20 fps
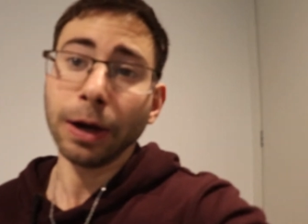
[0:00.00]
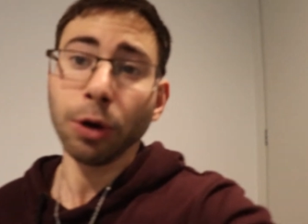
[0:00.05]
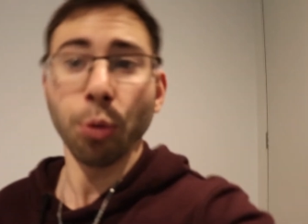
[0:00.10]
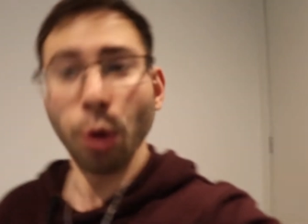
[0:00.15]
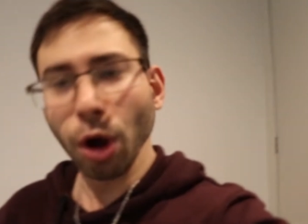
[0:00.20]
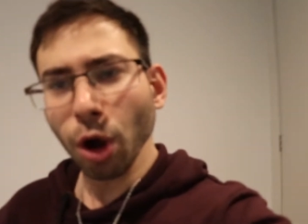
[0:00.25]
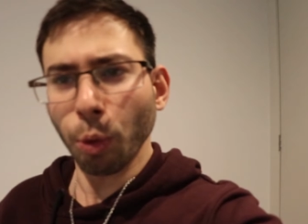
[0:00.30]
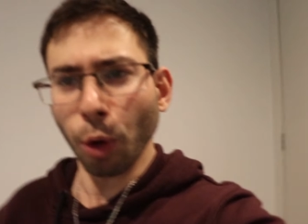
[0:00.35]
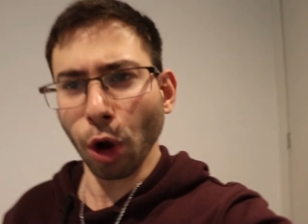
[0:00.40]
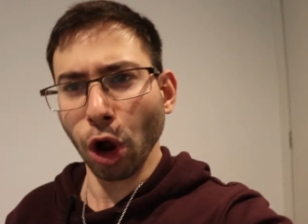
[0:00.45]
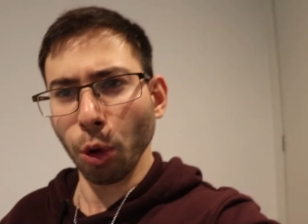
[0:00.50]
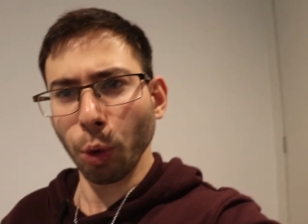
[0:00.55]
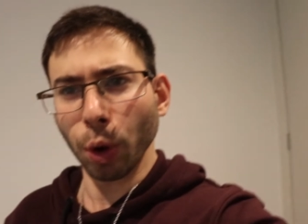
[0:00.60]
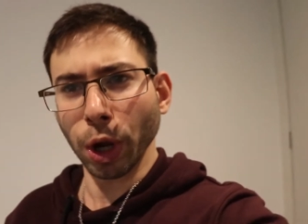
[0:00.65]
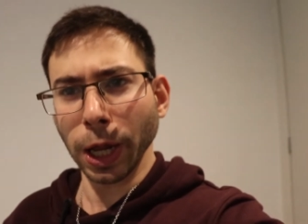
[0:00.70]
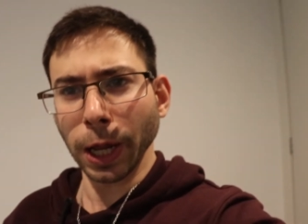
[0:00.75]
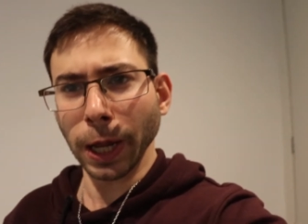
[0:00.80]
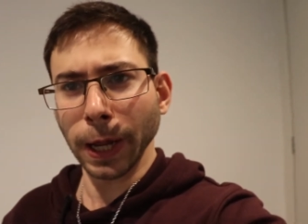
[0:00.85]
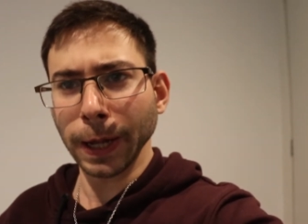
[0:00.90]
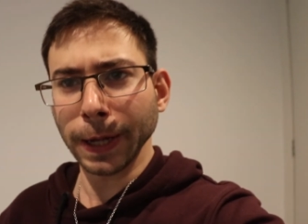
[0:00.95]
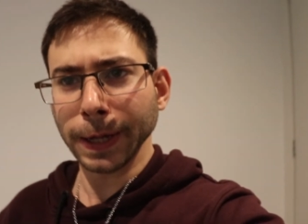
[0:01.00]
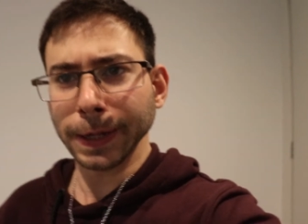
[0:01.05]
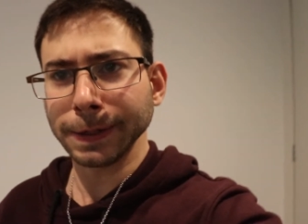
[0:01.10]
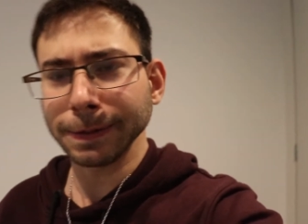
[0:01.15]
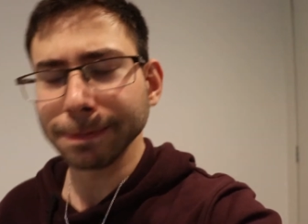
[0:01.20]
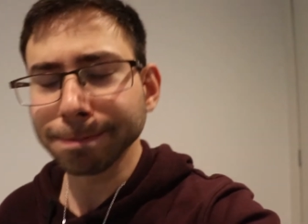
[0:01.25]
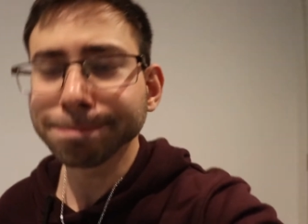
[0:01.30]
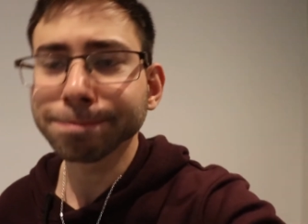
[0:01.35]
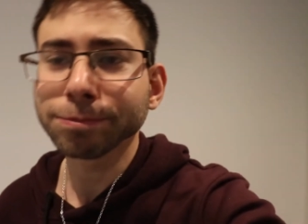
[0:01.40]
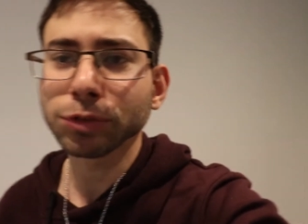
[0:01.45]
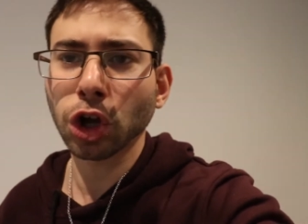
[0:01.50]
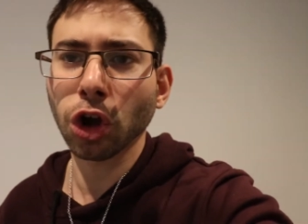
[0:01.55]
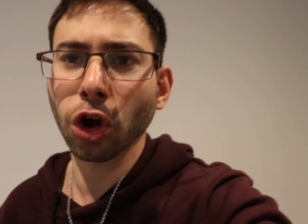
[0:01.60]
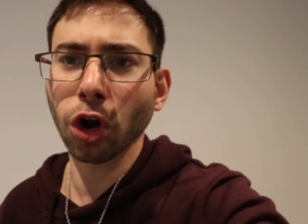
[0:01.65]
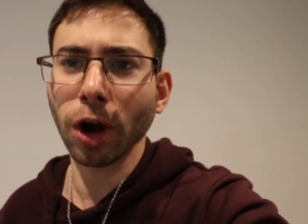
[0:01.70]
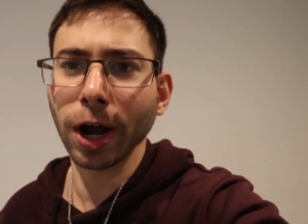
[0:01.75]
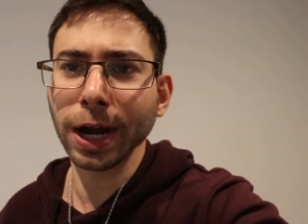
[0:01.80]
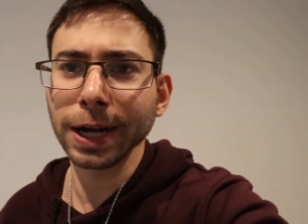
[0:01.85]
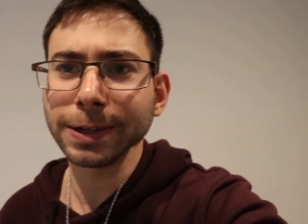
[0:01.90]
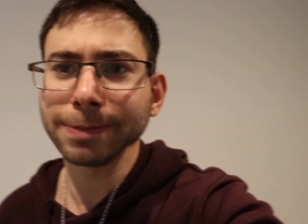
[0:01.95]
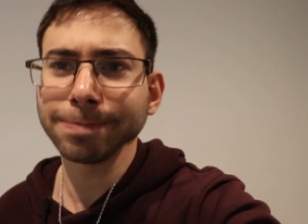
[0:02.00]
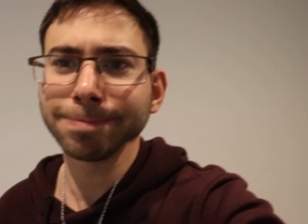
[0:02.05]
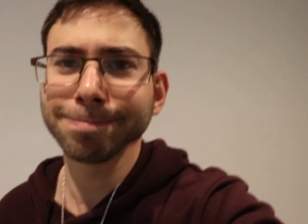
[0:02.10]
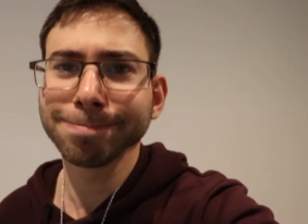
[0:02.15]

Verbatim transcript: Where were we? Alright.